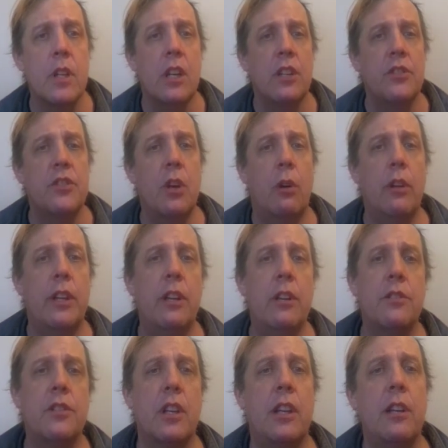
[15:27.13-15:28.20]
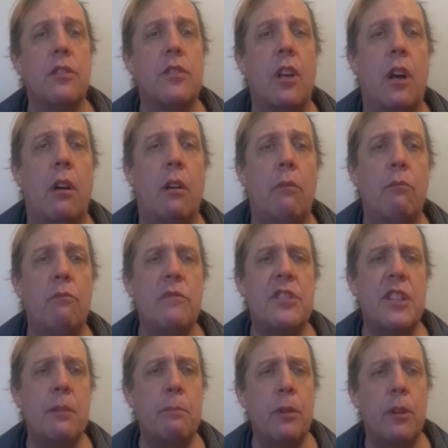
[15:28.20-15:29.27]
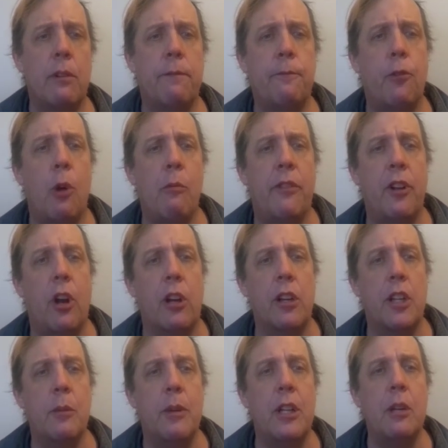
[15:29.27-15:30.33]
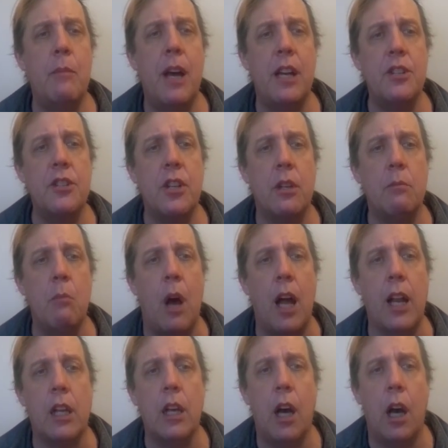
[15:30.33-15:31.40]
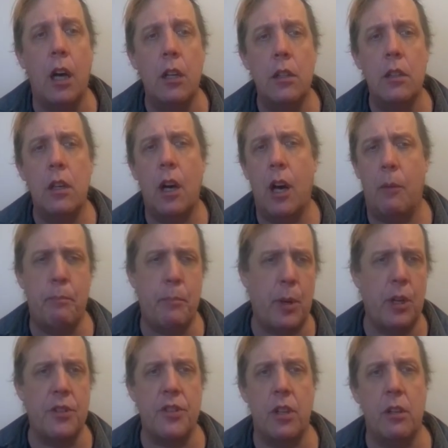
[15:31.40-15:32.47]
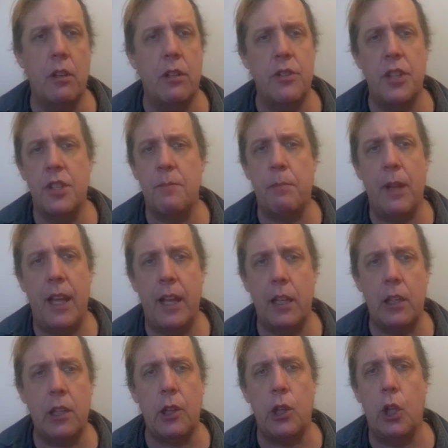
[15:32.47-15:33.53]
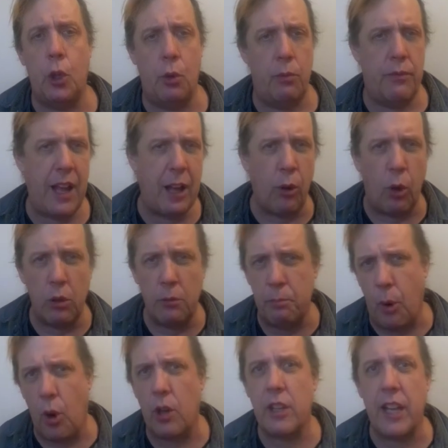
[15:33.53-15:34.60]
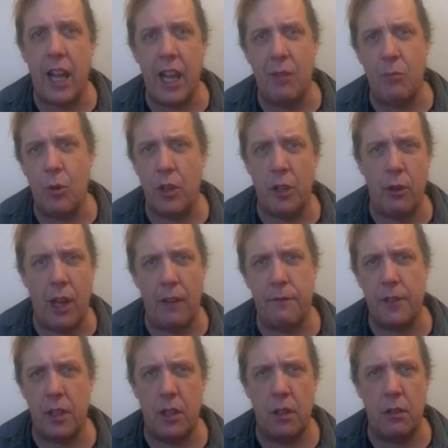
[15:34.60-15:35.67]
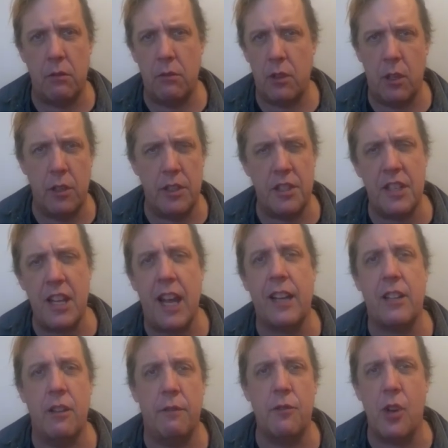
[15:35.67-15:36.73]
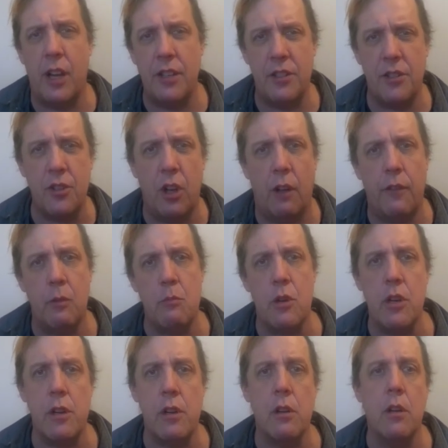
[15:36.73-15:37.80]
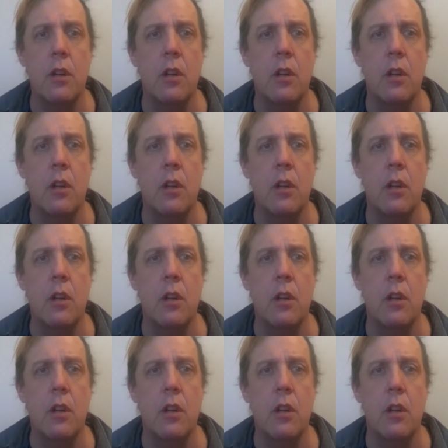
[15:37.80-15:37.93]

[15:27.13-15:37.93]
So here's here's a simpler form of an argument. Imagine Monica, a person, she's playing Clue, that old board game where you have to you're a detective trying to solve a murder.